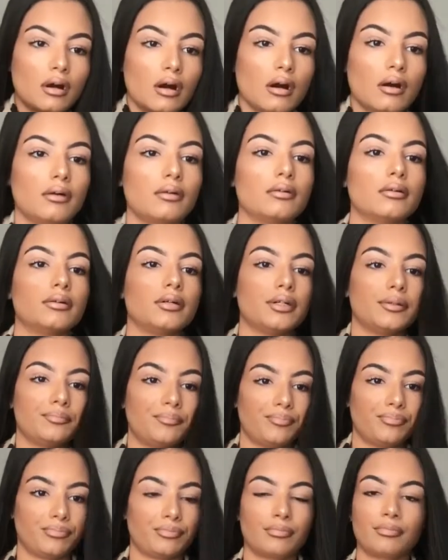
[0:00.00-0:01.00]
I
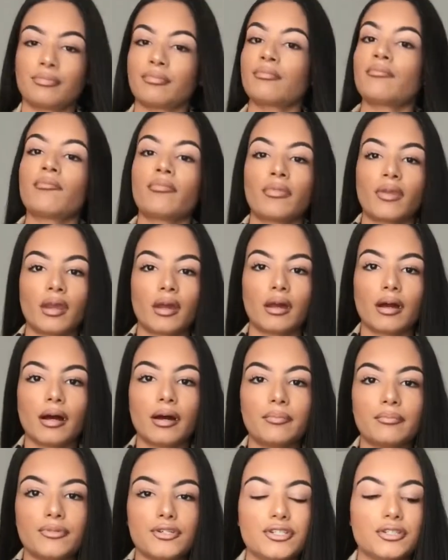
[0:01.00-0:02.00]

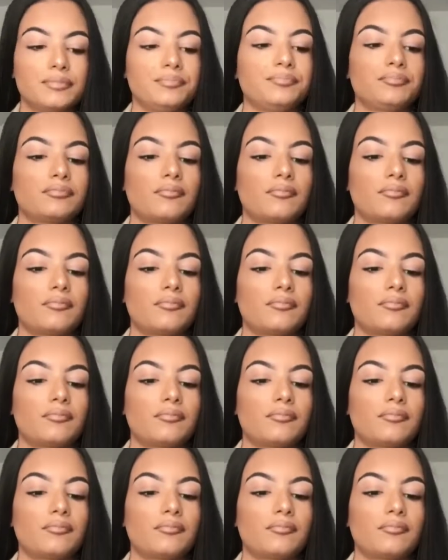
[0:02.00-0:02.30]
am done.